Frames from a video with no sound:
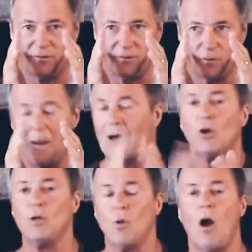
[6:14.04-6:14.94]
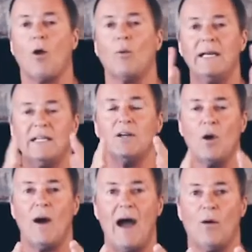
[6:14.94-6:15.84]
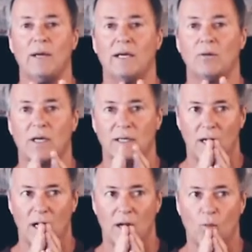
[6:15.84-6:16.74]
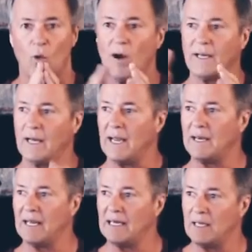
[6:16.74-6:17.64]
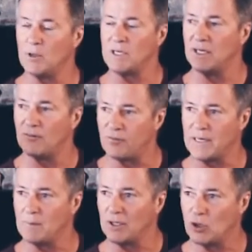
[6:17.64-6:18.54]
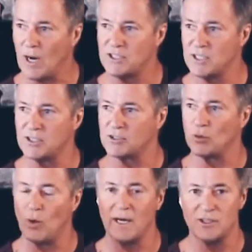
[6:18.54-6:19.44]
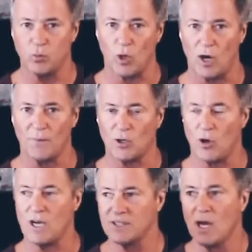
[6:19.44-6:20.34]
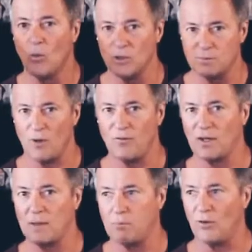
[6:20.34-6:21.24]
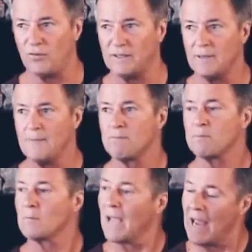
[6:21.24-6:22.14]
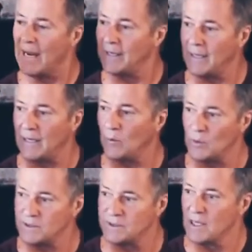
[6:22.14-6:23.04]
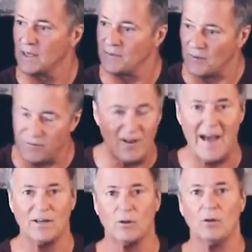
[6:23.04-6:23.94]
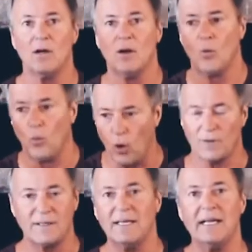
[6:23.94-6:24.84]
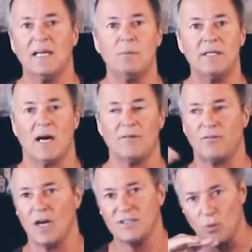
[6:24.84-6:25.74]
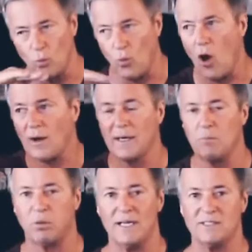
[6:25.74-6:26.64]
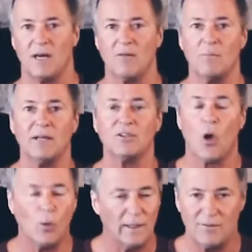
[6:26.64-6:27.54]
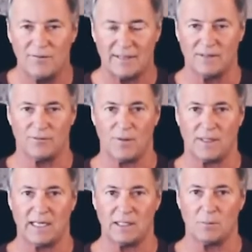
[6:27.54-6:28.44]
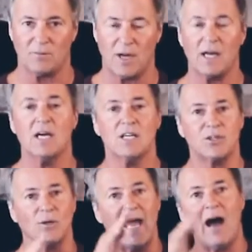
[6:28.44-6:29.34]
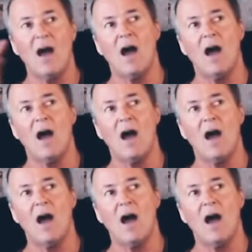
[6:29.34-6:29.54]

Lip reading: no matter who you are, we need to know how we can walk in a liberty and a freedom in Christ Jesus through what his work on the cross was perfectly perfect. And it was the final work that needed to be done for us to walk in a place of being totally effective for the kingdom of God. So yeah,